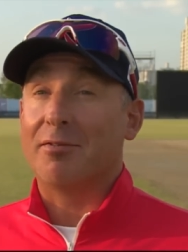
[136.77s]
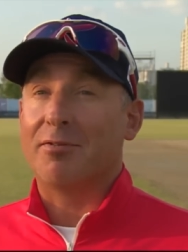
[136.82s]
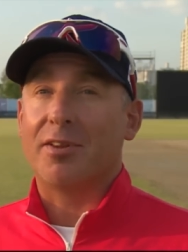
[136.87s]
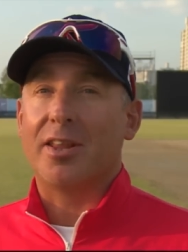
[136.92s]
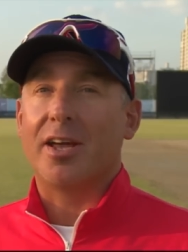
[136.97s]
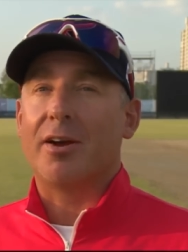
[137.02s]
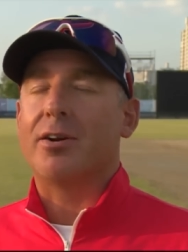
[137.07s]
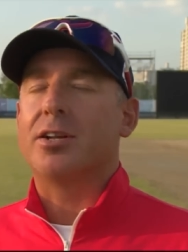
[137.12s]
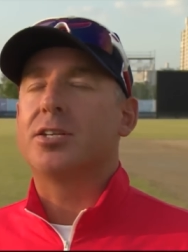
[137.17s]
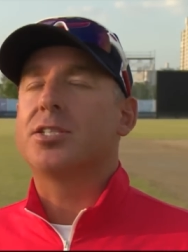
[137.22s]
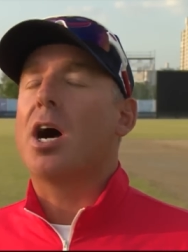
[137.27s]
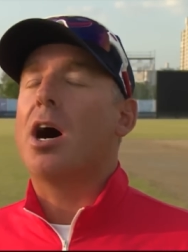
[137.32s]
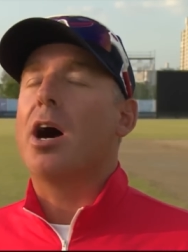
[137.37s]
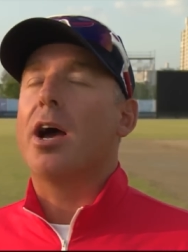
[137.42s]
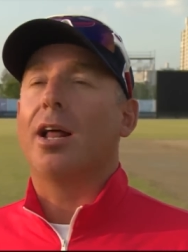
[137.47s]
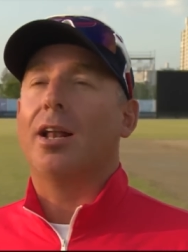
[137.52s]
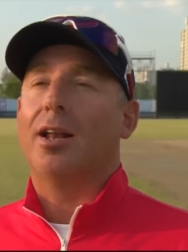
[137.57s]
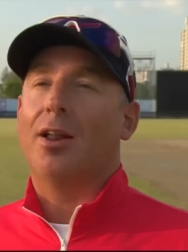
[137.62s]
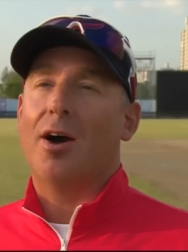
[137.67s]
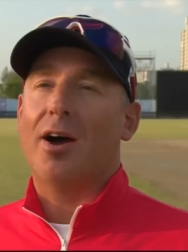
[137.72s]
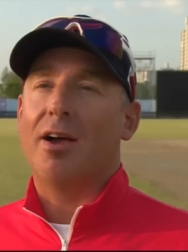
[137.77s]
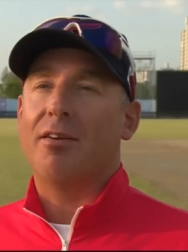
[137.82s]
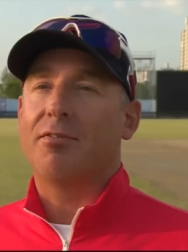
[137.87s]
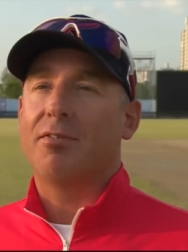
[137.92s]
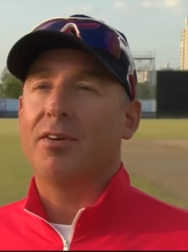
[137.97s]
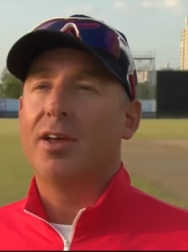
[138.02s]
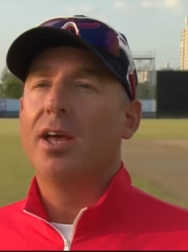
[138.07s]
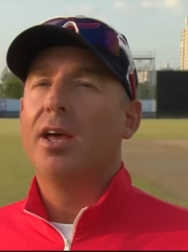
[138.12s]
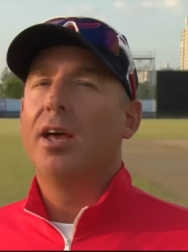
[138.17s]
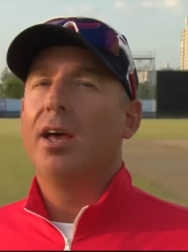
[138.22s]
for their entire life,
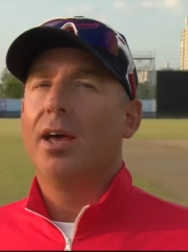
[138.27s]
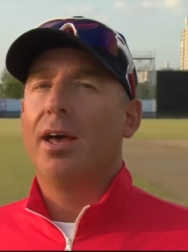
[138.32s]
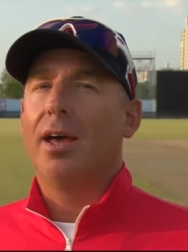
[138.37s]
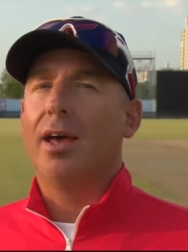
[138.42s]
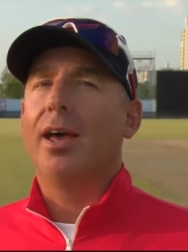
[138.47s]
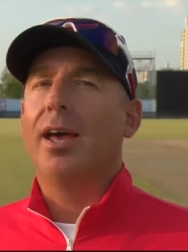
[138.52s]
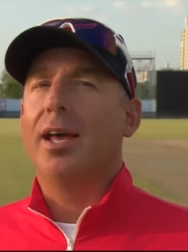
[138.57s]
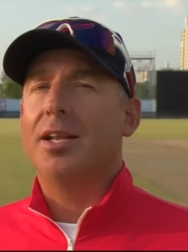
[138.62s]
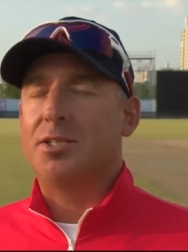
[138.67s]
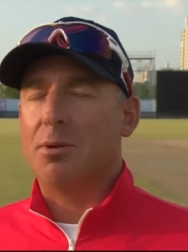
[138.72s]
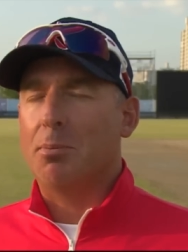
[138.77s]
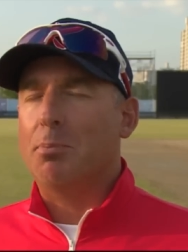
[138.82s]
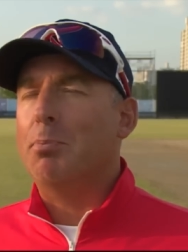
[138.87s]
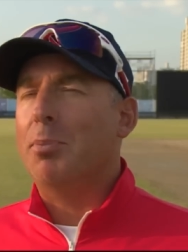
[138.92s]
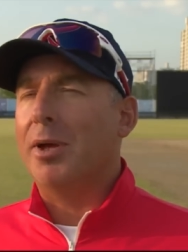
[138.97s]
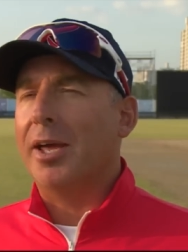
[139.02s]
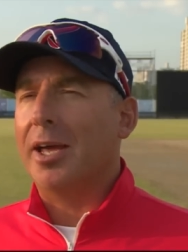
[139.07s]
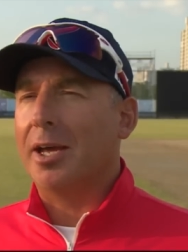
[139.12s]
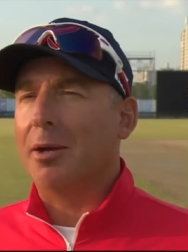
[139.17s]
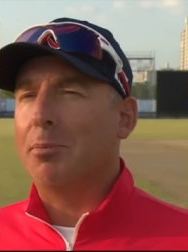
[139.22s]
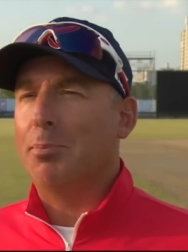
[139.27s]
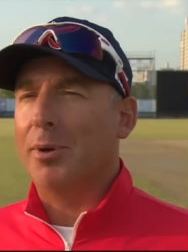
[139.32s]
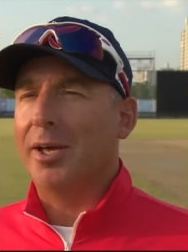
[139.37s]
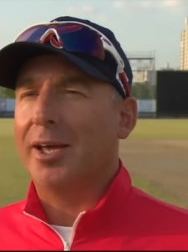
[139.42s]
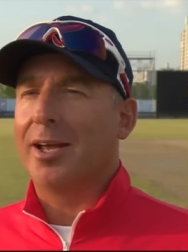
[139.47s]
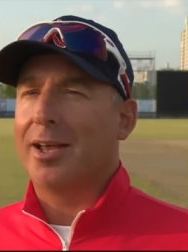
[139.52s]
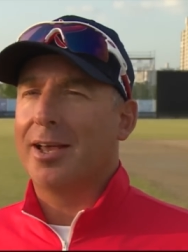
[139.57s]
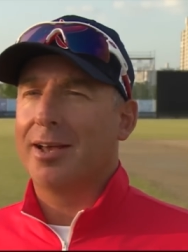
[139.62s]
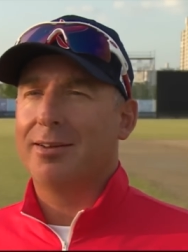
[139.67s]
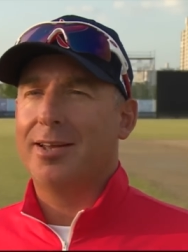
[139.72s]
it's a big,
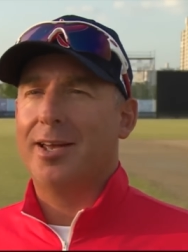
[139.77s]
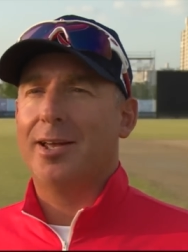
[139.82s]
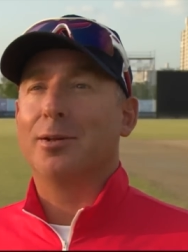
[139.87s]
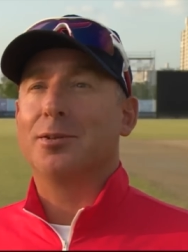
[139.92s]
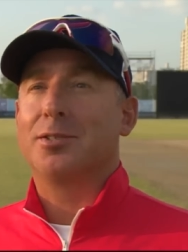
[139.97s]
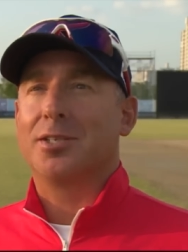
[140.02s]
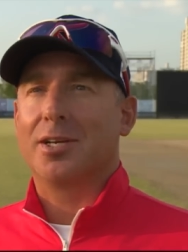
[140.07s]
big hill to